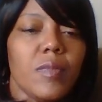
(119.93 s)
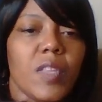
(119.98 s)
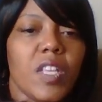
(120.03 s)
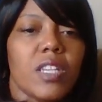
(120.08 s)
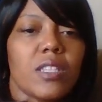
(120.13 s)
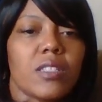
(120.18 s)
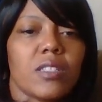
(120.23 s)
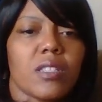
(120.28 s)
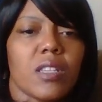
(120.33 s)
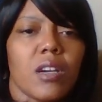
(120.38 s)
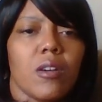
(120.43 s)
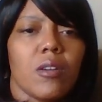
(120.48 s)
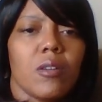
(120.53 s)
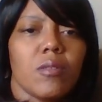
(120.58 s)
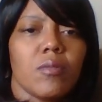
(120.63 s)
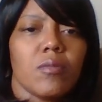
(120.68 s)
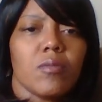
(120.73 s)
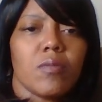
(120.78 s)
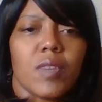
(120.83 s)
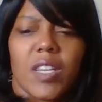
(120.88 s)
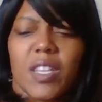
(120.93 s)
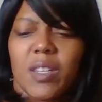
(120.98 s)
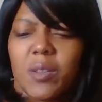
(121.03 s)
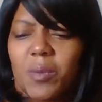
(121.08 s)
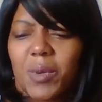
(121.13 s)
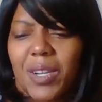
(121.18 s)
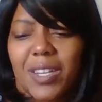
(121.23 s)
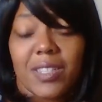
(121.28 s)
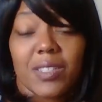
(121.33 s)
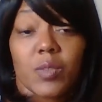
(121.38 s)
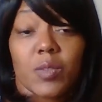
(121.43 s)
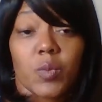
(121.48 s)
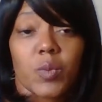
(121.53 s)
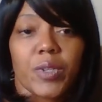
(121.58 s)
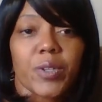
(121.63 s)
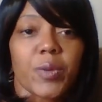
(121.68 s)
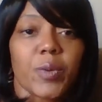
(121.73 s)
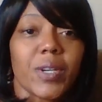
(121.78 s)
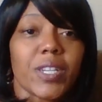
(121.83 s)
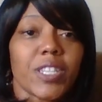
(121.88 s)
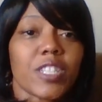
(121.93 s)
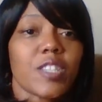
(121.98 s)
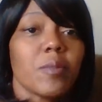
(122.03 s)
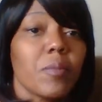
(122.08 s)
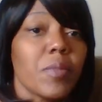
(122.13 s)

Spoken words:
So anyway, that's a weird question.